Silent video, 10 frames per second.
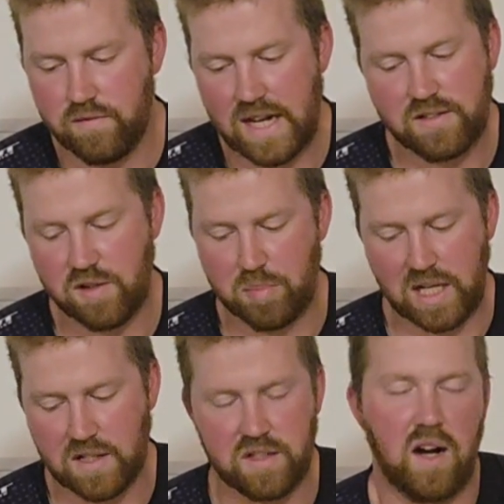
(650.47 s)
That's the
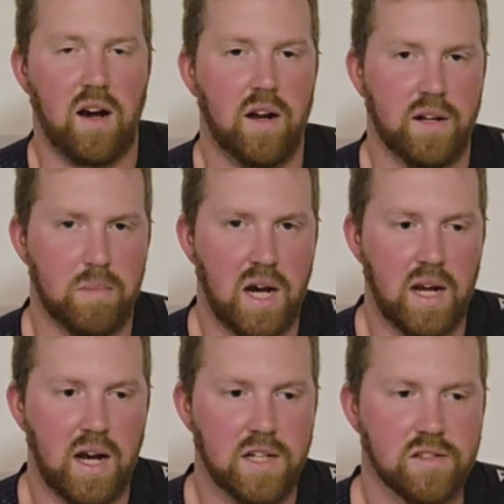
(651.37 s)
biggest con in my
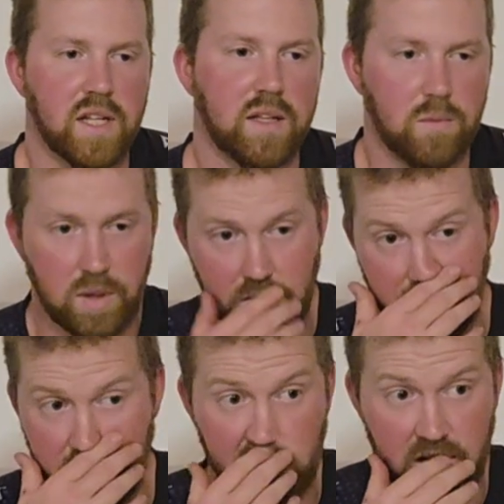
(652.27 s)
eyes. Like when you're
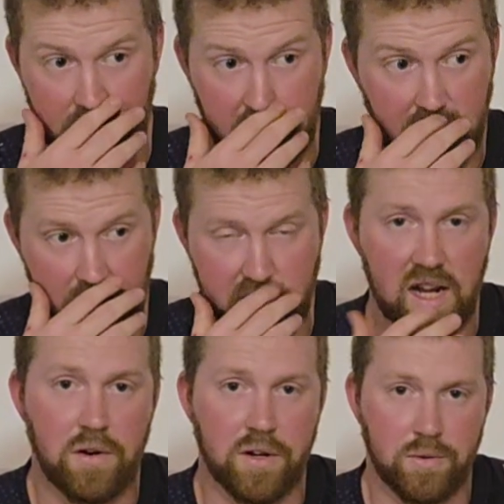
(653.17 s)
doing like a
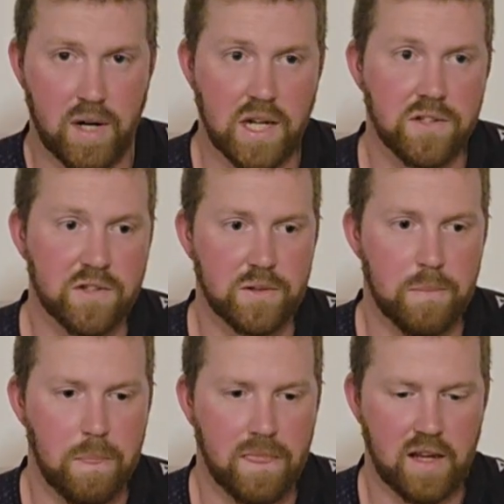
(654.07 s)
downhill
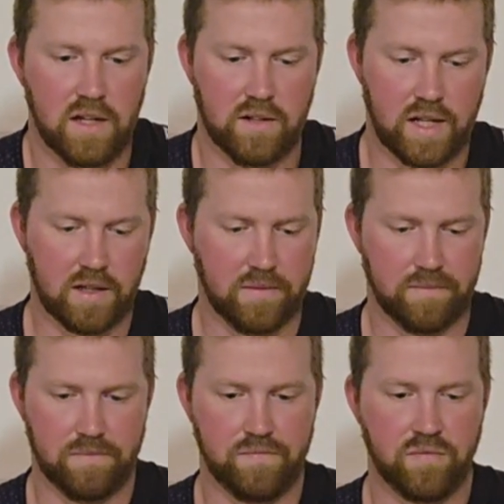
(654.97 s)
race and like
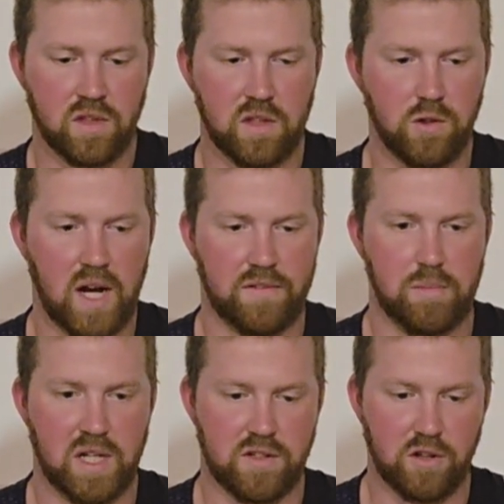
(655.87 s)
you have to
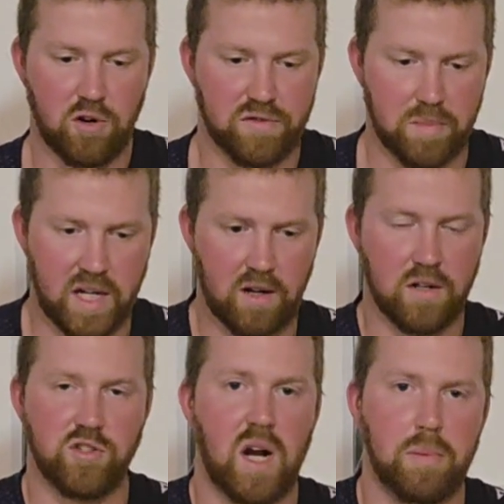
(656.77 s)
basically go from here
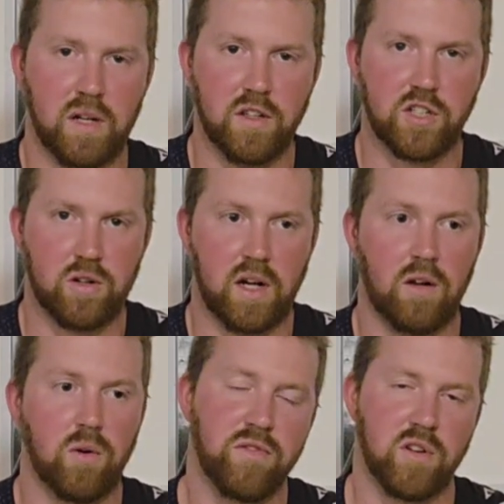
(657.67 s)
and drop into the
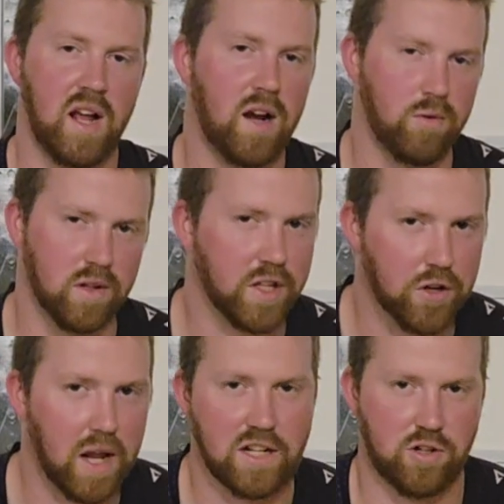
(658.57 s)
trail, if you're not really
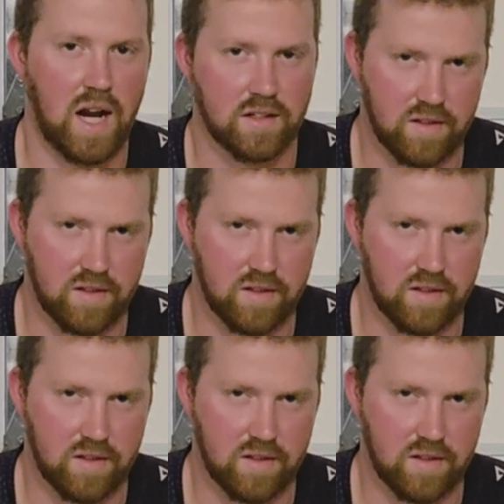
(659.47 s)
good at track